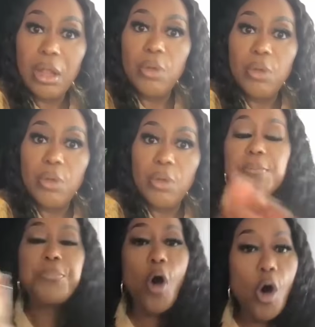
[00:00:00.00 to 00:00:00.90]
with
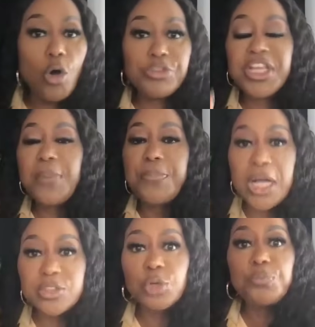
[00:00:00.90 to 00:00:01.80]
Paul, the
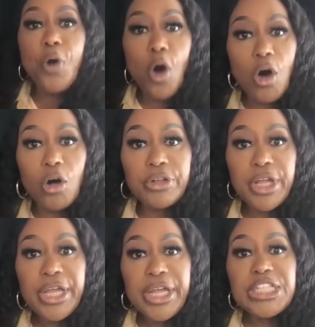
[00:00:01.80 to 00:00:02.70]
Apostle Paul,
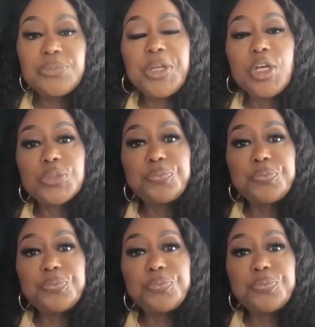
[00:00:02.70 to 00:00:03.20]
is because